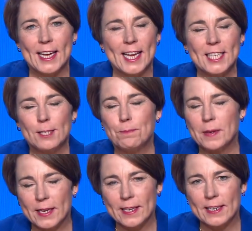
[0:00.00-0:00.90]
It's
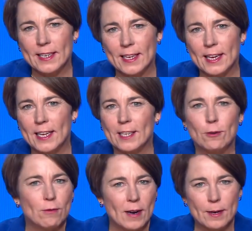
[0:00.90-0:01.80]
been an
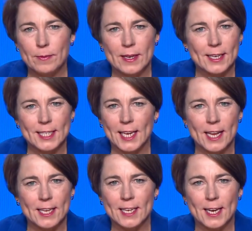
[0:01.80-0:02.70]
incredibly
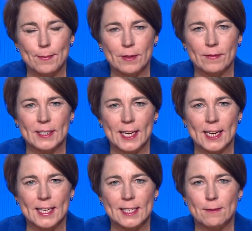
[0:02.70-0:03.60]
exciting couple of
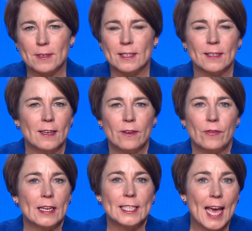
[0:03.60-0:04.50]
days. It was
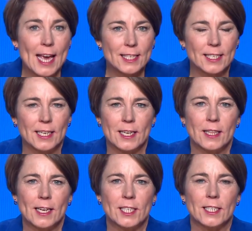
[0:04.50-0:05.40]
fantastic
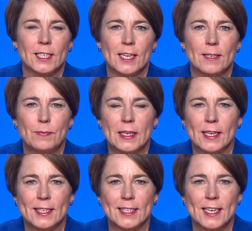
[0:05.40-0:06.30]
election night
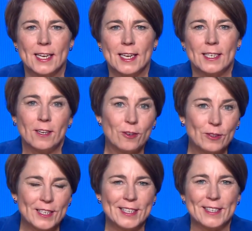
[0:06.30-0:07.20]
because not
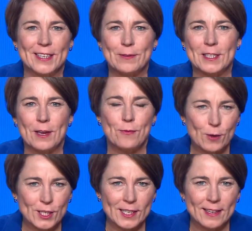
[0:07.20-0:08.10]
only was I
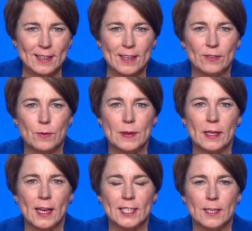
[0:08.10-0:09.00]
fortunate enough to
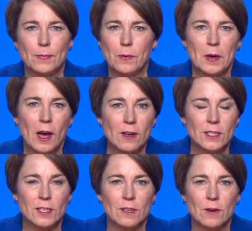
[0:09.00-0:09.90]
be elected, but we
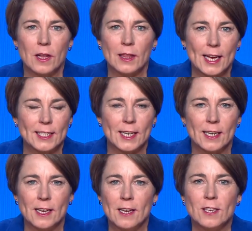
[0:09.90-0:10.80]
also
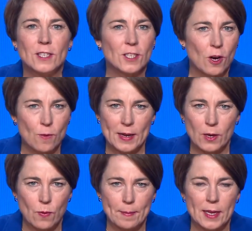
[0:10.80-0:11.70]
elected so
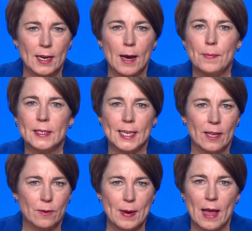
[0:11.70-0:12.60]
many women up and
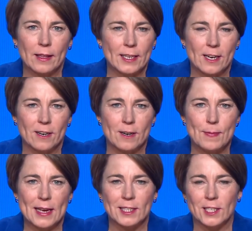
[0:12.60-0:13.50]
down the ballot here
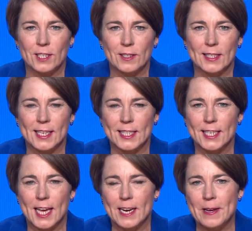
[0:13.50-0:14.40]
in
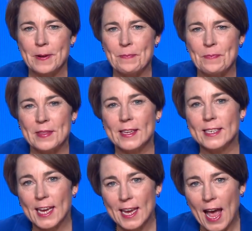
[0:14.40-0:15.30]
Massachusetts. And the
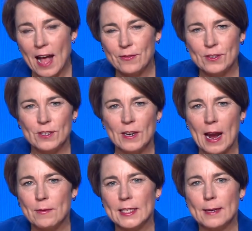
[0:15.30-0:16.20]
day
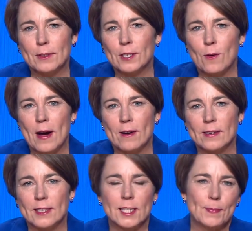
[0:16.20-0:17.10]
after, I was able to go
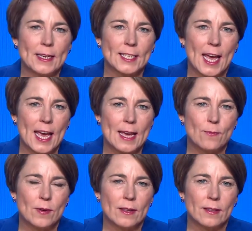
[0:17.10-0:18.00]
out and spend
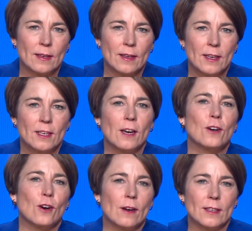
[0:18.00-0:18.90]
time with
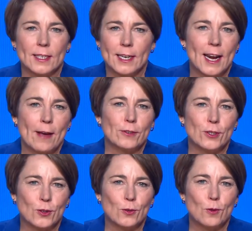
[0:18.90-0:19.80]
young girls in an
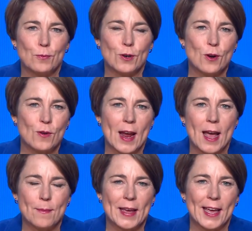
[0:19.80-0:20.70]
after school
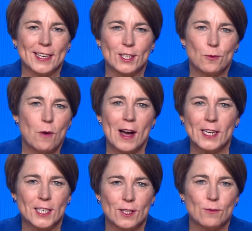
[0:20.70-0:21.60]
program and to
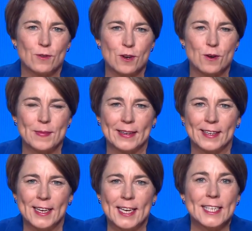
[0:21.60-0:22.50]
walk into the room
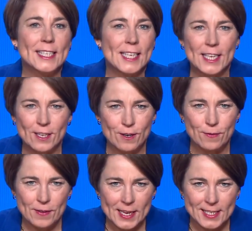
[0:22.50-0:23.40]
and see their
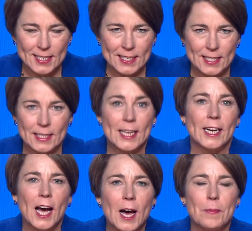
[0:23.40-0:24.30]
faces
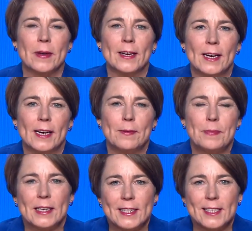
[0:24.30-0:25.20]
lit up
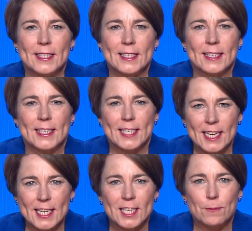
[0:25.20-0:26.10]
um, because
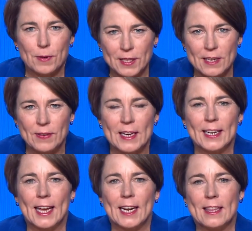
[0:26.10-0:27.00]
seeing is
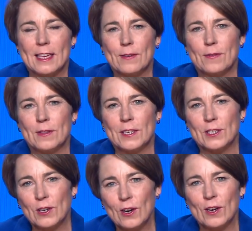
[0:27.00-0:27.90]
believing. And I think for
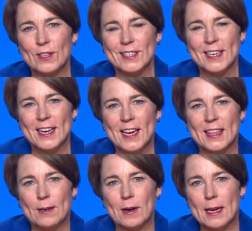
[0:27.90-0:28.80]
these girls,
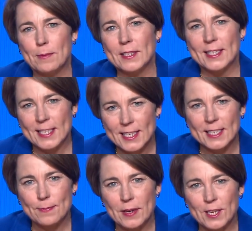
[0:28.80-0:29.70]
they were able to see
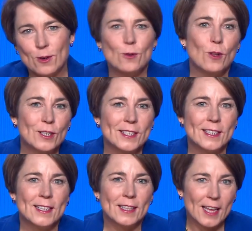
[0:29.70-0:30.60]
somebody who looked
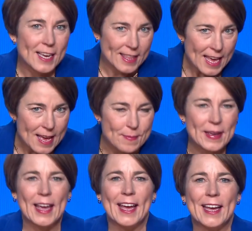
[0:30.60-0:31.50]
like them.
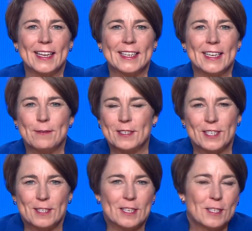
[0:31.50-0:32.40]
Mm-hmm. And it
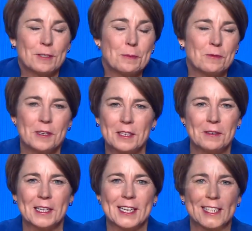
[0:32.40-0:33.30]
was just, it's just been really, really